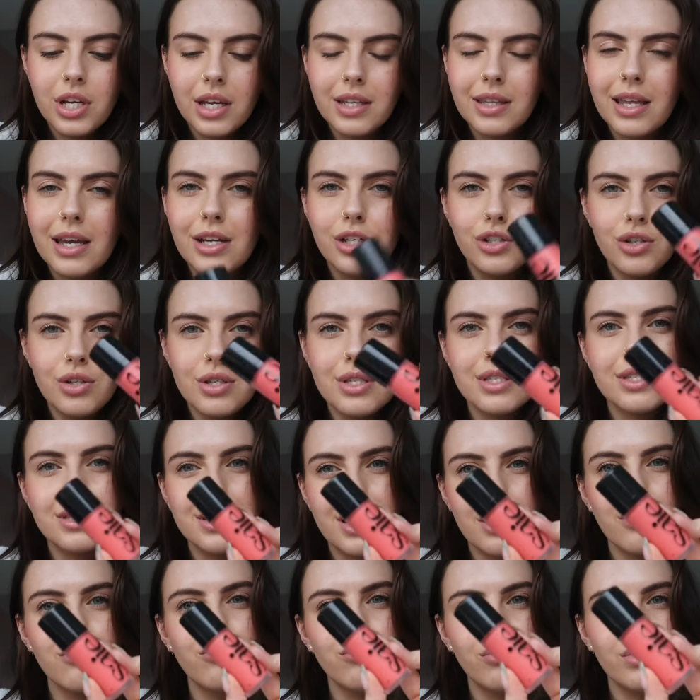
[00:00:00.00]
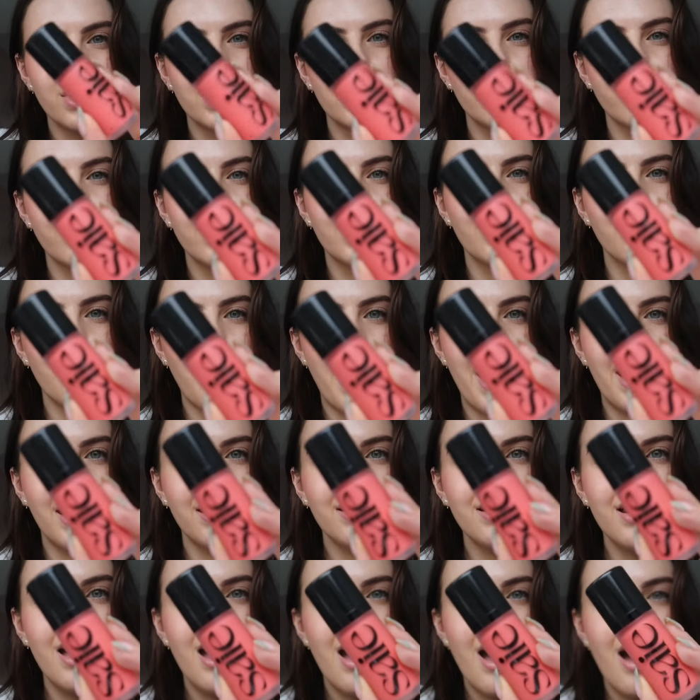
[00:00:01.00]
Like they just sit really, really
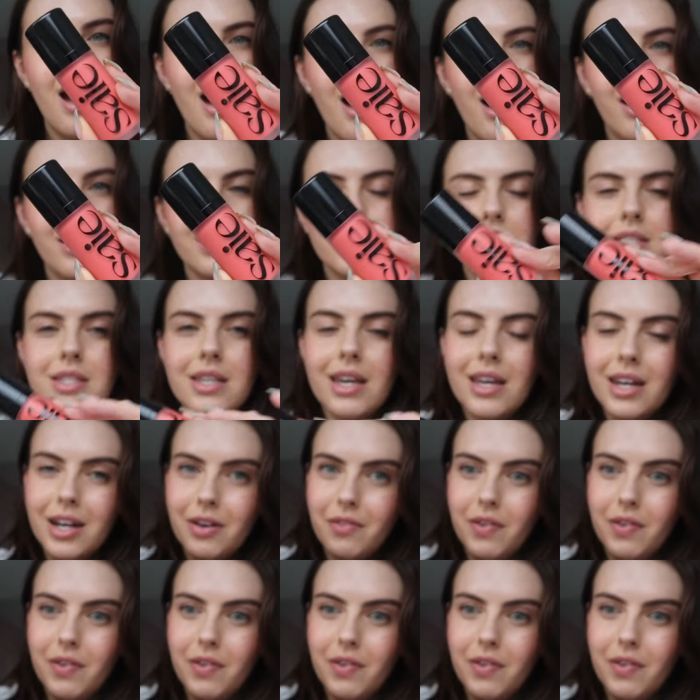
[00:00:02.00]
well on the skin.